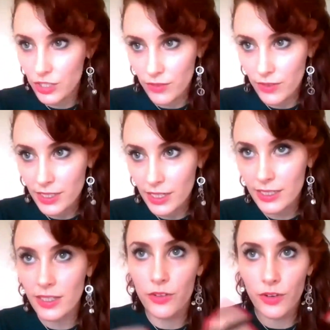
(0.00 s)

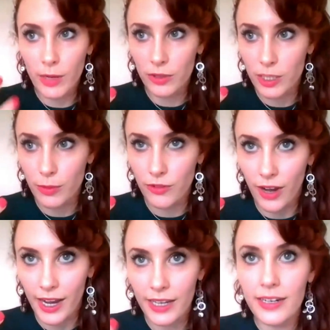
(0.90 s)
services that they're able to
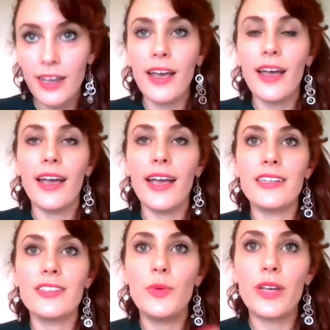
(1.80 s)
provide,
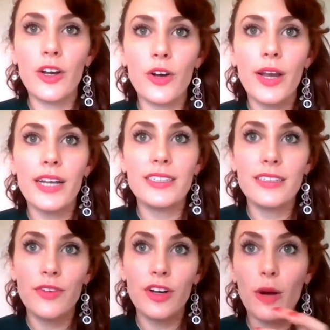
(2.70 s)
and we can create
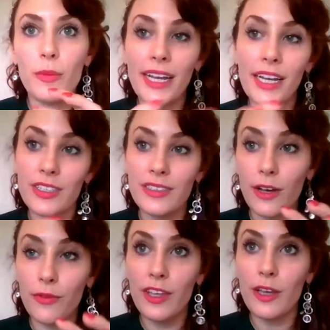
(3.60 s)
different combinations
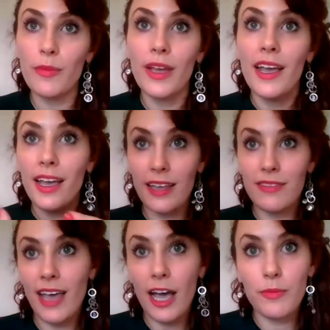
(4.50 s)
of them
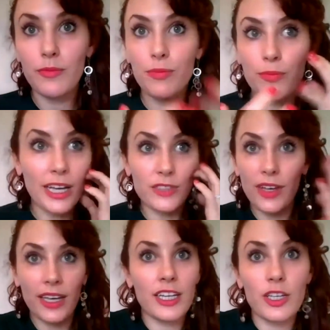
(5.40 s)
that best
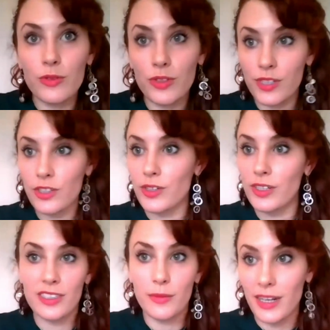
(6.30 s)
fit any user's
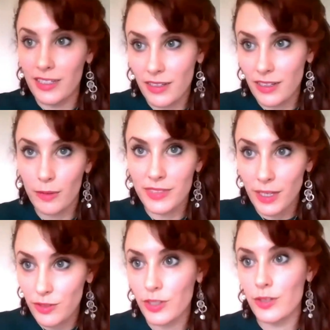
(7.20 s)
interest. I mean, it comes
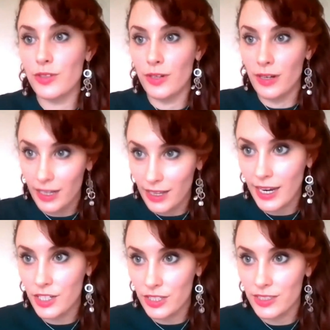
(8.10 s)
down to the user, and again, that
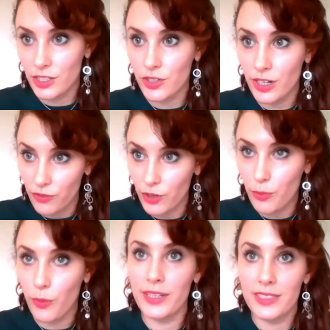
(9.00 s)
agent-centric
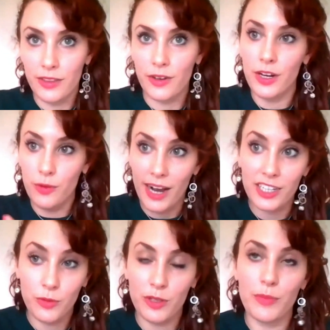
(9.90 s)
viewpoint and their
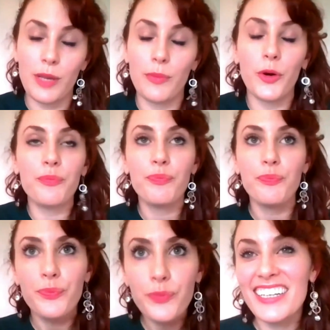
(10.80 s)
interaction with people.
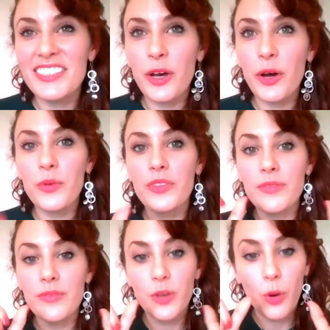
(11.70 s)
So
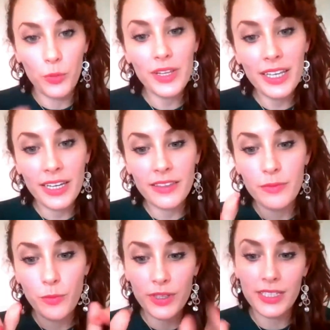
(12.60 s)

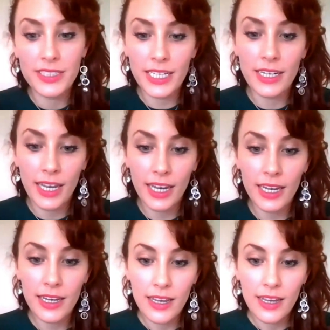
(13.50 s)
what the
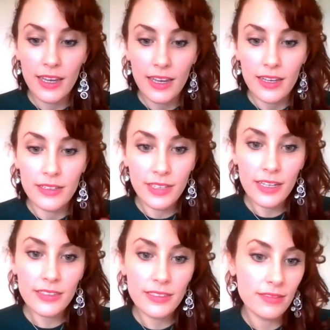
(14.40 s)
DNA
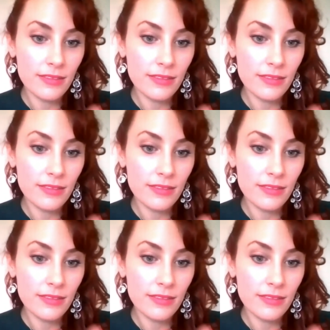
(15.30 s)
does,